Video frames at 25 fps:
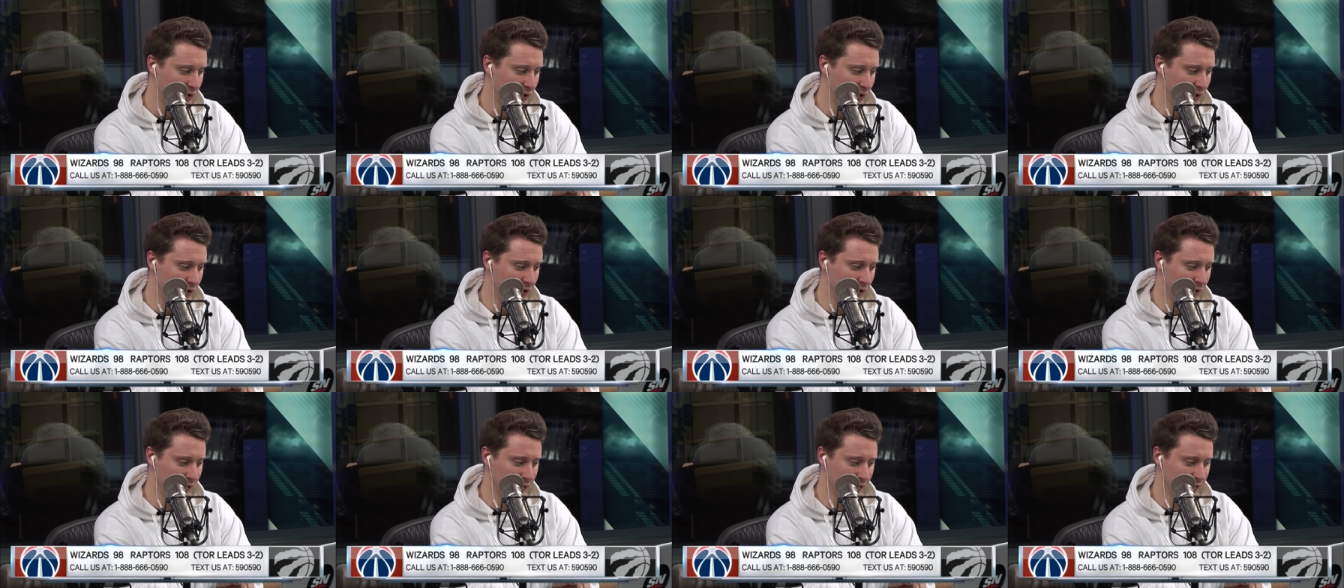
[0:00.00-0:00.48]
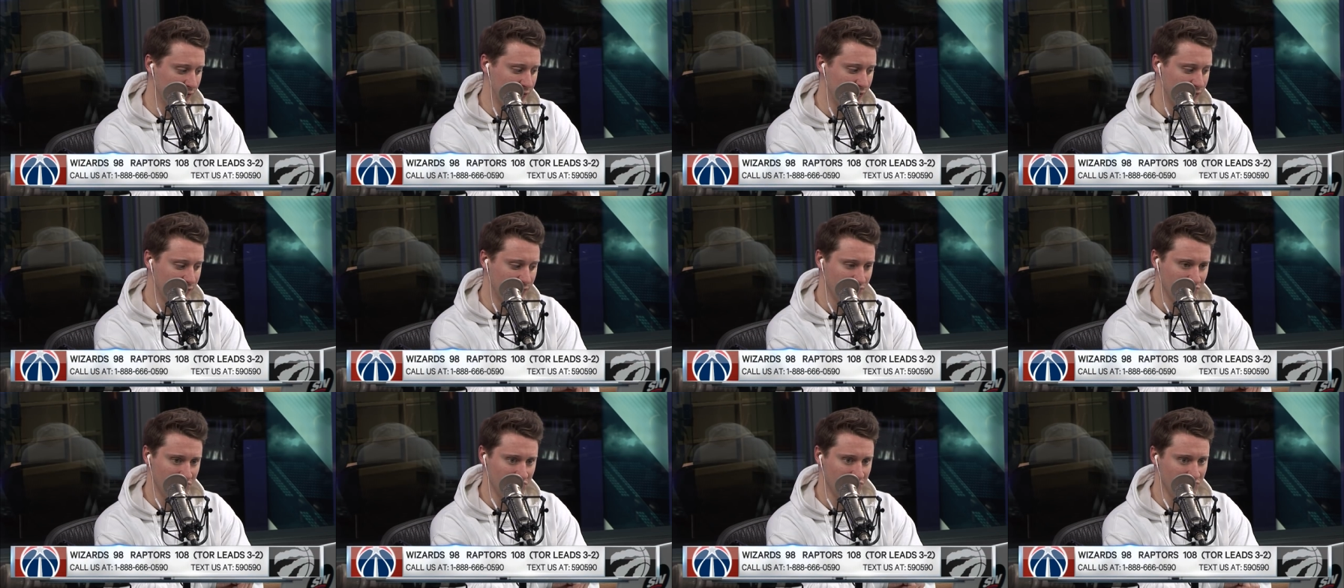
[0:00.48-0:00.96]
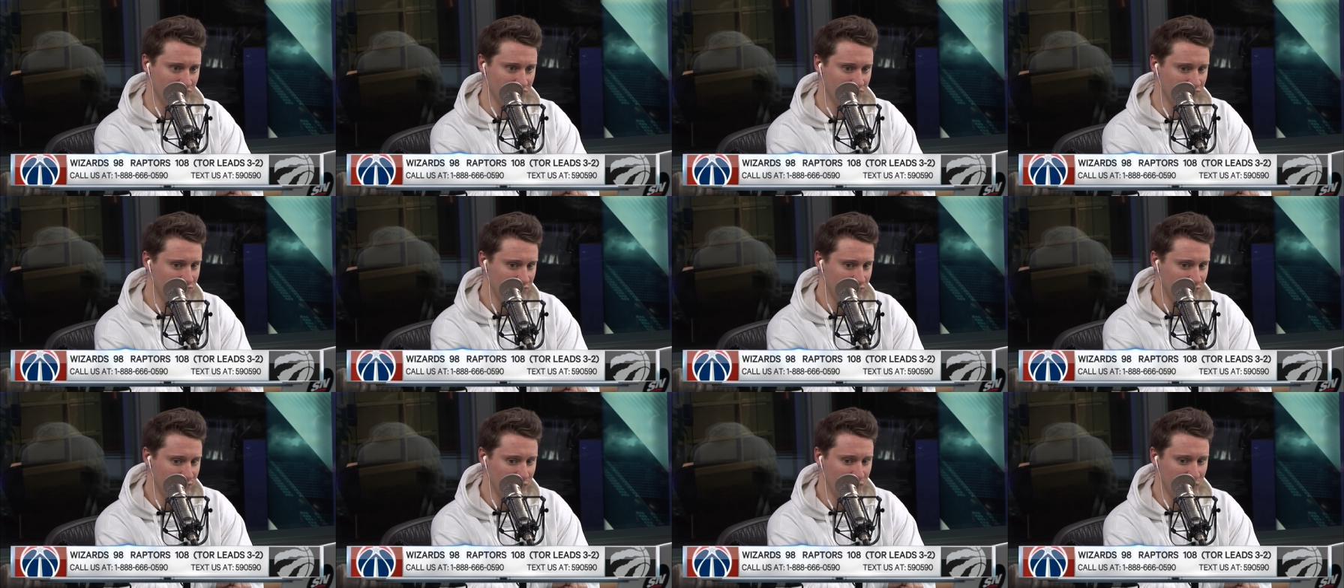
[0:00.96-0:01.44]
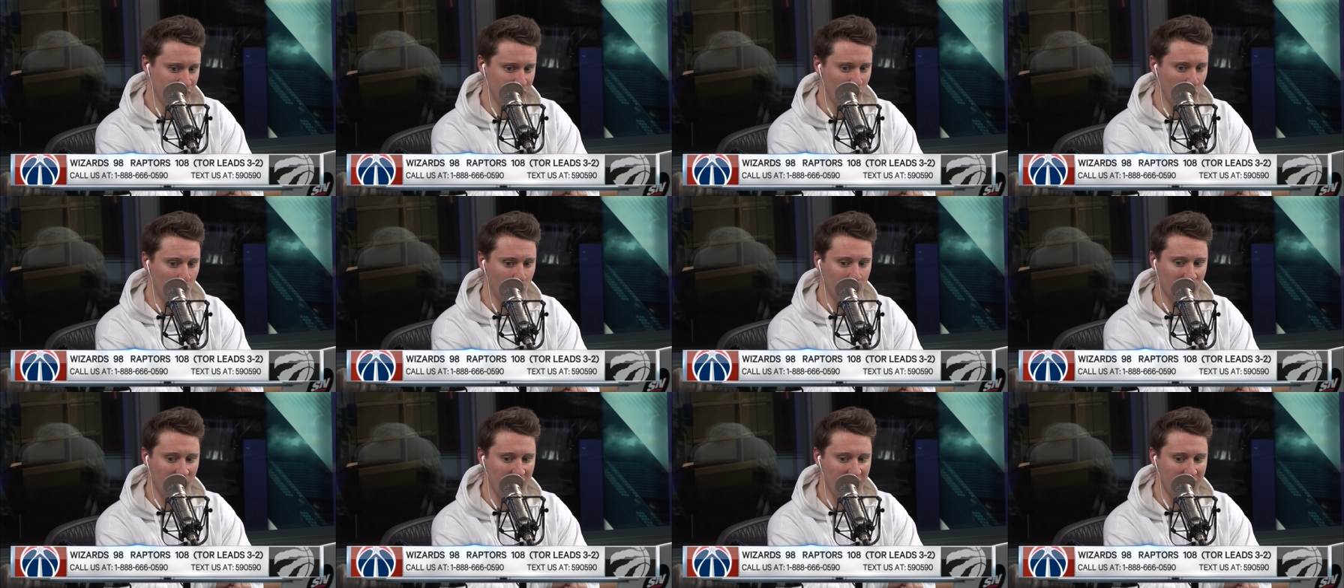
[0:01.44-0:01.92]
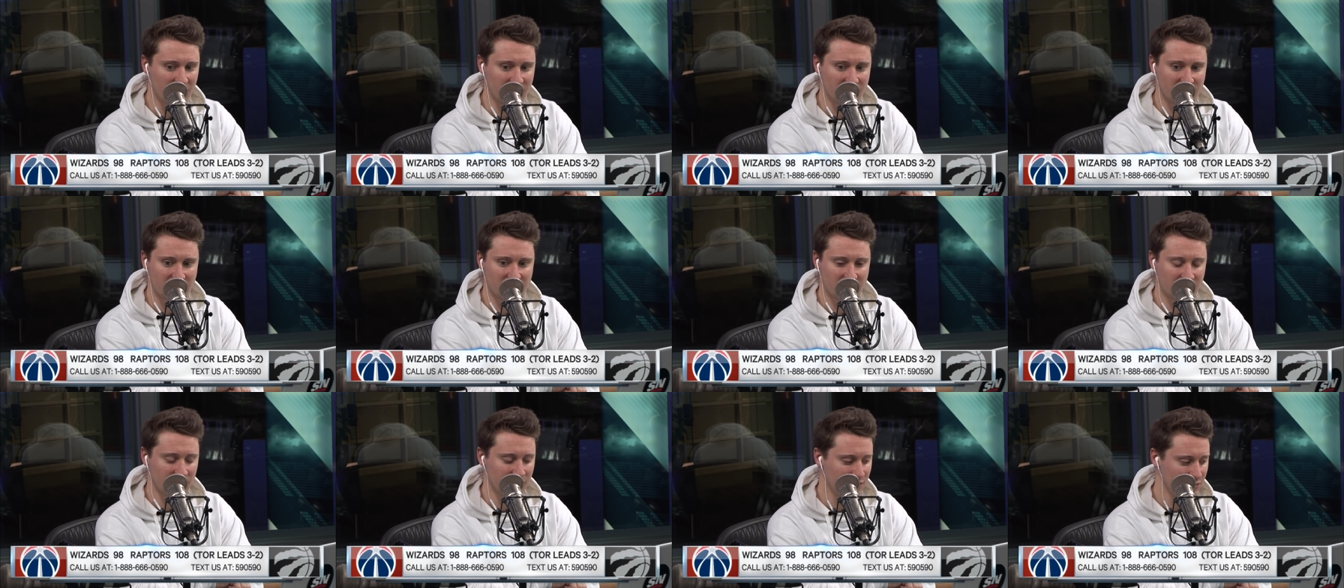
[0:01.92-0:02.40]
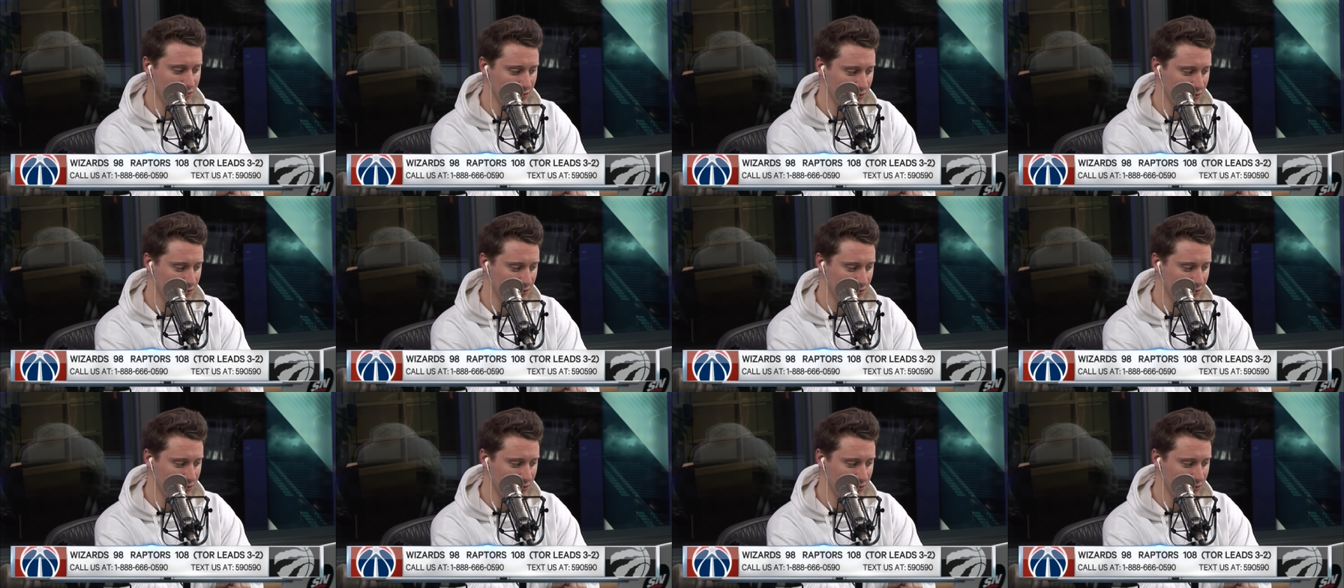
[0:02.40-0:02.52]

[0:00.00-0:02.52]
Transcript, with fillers: and no blocks.